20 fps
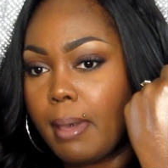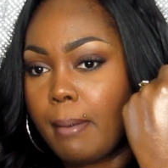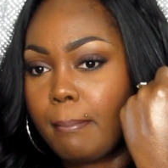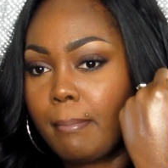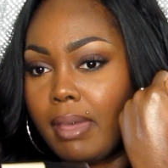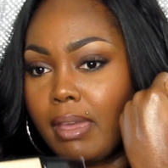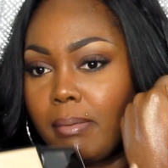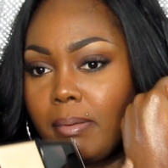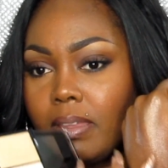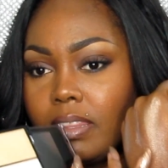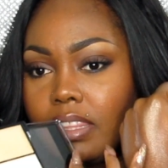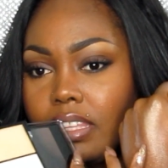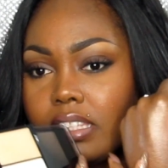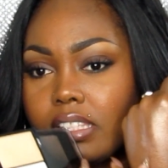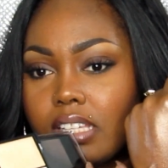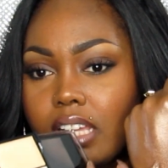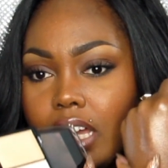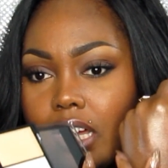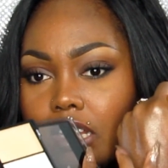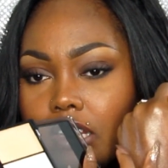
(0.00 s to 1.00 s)
Maybe
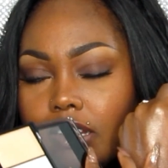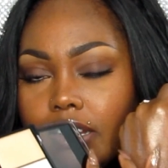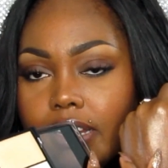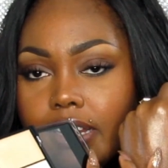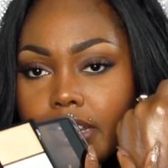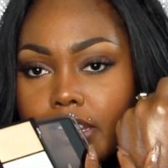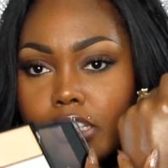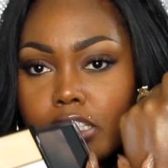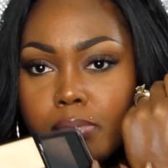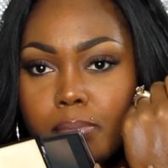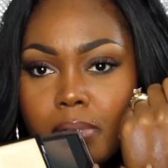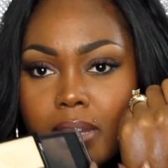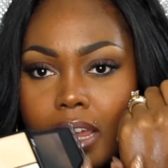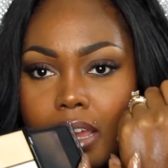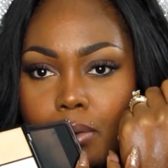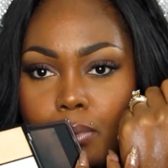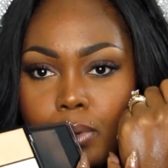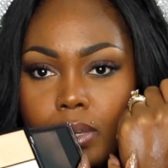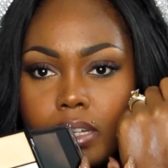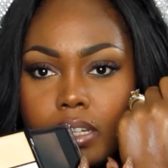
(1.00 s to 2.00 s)
this color is, but
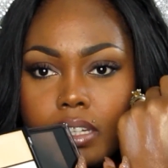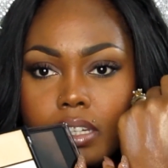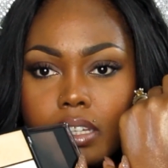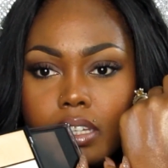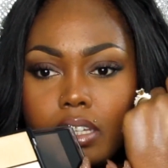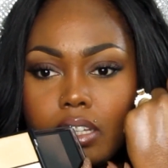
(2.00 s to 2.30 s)
I wouldn't,